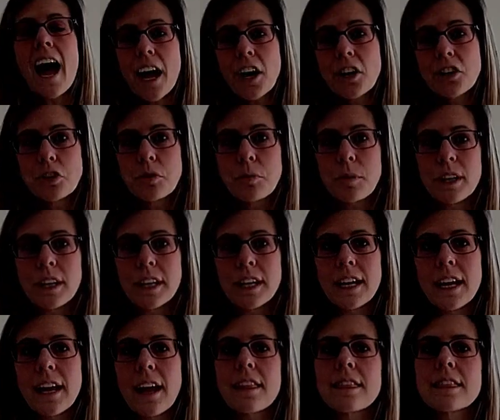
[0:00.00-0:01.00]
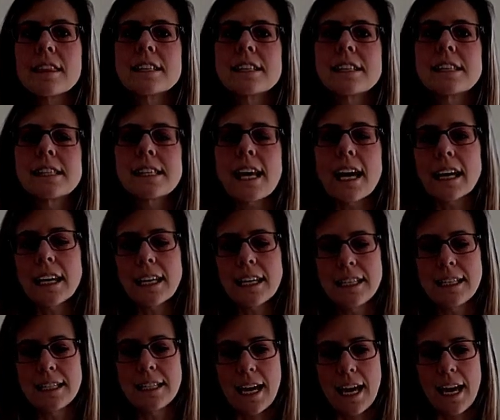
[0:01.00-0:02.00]
actually the
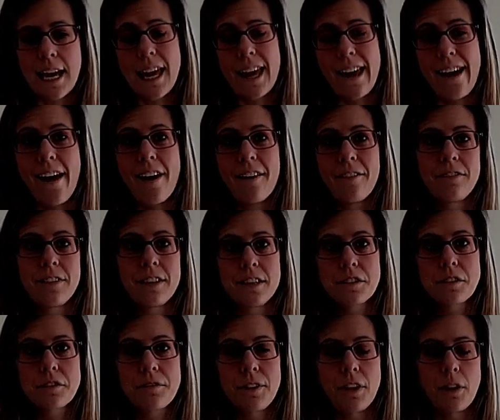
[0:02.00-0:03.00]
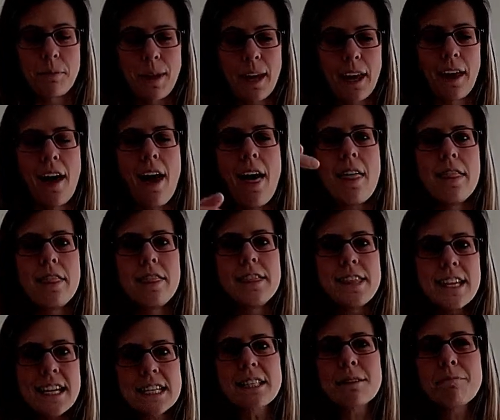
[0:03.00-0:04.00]
second day of this filming.
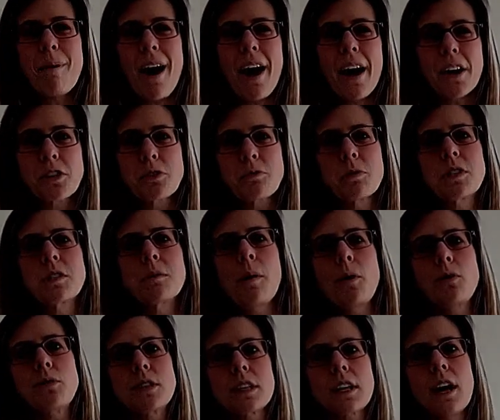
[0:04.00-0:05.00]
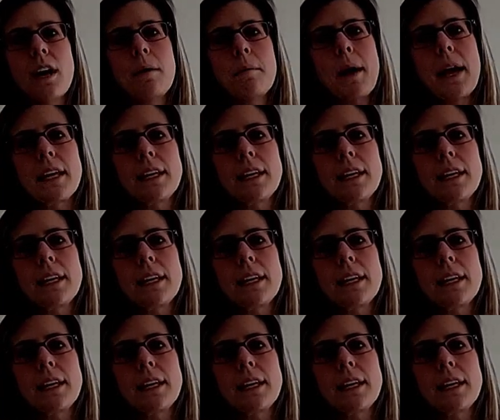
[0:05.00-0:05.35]
This box was supposed to come